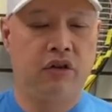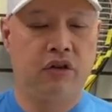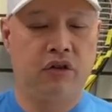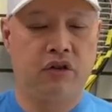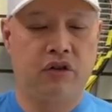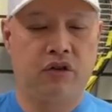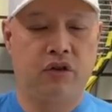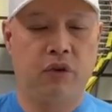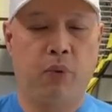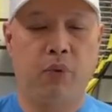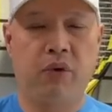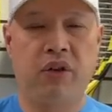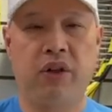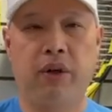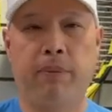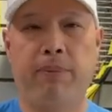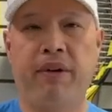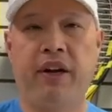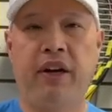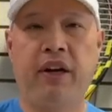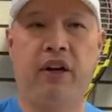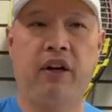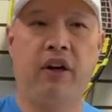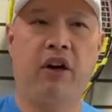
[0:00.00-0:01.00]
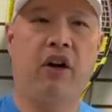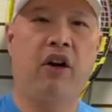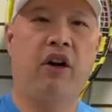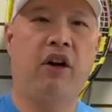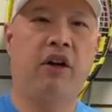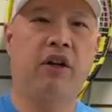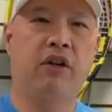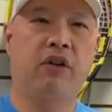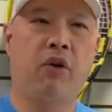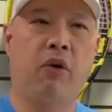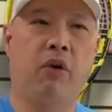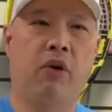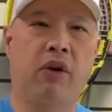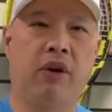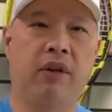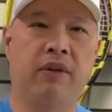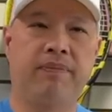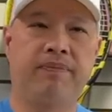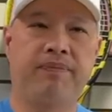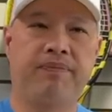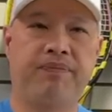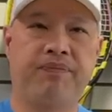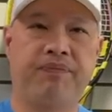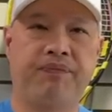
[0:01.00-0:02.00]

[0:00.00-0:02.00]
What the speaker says: So when you're playing on a hard court,